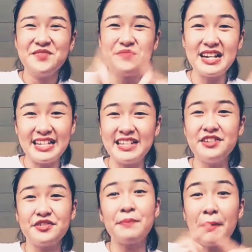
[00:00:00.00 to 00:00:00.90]
But, you
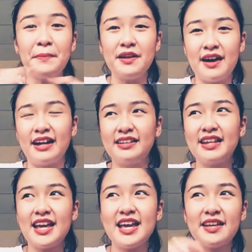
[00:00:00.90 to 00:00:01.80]
know, the Purple Heart.
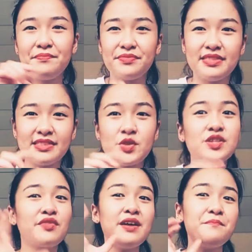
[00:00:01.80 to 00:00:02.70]
So
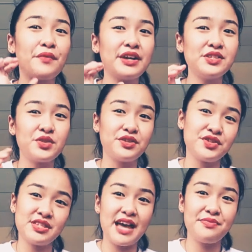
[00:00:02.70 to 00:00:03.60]
it's very important to
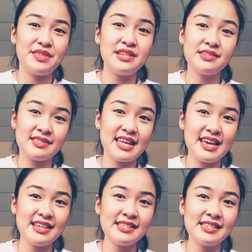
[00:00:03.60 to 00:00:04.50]
understand these
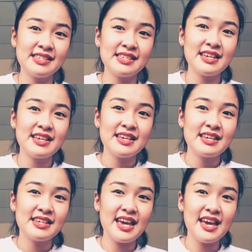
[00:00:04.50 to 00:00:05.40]
things,
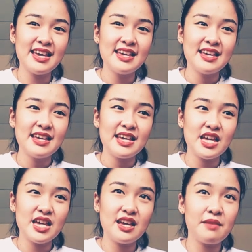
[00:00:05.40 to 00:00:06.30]
okay?
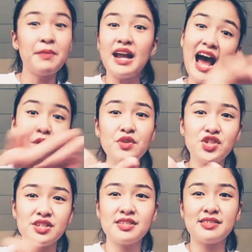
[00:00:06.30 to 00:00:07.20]
But I would
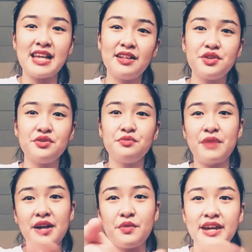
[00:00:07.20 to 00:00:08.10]
just tell you
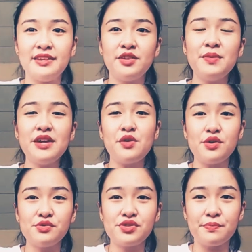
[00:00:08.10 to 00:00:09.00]
right away, nobody
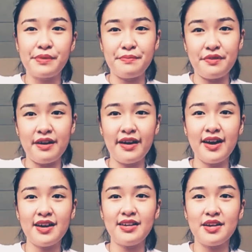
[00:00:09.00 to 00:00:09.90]
owns the Purple
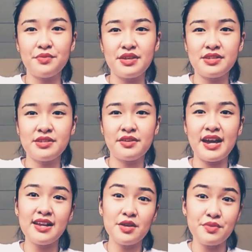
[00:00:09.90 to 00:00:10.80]
Heart. It was
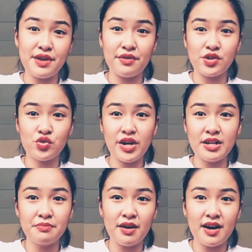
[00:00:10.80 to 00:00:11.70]
created without a
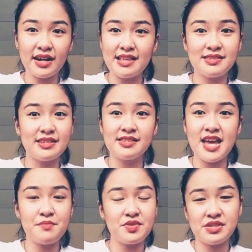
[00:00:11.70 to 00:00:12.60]
trademark. It's the
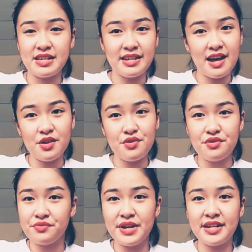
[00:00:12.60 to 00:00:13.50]
same as the yellow,
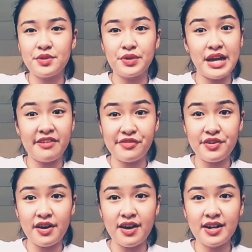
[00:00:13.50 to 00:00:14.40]
green, and whatever
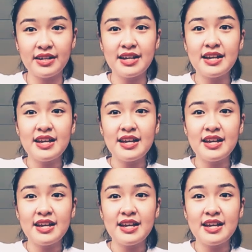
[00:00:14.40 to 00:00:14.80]
heart.